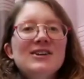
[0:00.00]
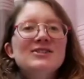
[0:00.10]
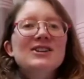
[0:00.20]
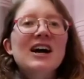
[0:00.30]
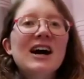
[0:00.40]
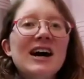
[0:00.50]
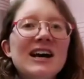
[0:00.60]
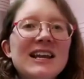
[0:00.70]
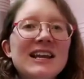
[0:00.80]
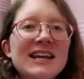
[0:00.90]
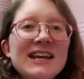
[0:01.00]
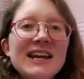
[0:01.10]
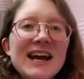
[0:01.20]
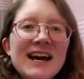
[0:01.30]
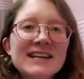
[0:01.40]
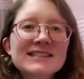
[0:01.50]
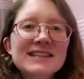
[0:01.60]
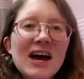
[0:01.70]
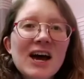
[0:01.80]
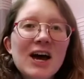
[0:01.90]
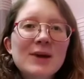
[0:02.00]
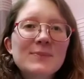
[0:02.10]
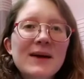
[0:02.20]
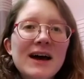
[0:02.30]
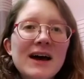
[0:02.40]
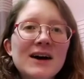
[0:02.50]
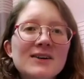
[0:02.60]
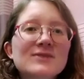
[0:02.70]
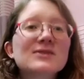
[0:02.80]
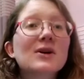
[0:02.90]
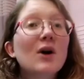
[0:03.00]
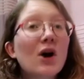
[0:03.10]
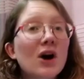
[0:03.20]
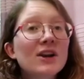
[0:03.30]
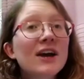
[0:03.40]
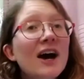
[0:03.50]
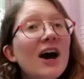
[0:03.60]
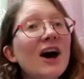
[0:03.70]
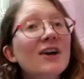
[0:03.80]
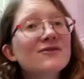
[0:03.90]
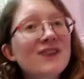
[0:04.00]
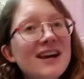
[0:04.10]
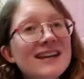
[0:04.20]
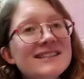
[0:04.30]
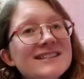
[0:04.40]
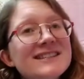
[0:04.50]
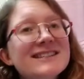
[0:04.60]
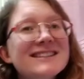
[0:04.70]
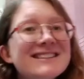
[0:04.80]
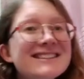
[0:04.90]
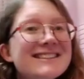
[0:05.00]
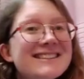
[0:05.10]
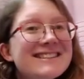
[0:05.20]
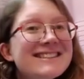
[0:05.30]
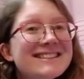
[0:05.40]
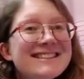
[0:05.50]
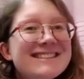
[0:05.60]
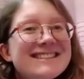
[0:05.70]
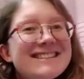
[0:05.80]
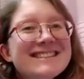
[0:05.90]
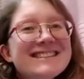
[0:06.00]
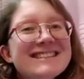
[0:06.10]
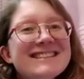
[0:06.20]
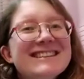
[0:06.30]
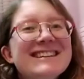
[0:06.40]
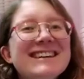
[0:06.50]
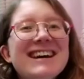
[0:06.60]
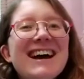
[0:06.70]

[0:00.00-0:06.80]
Charlie has her bells on her wrist.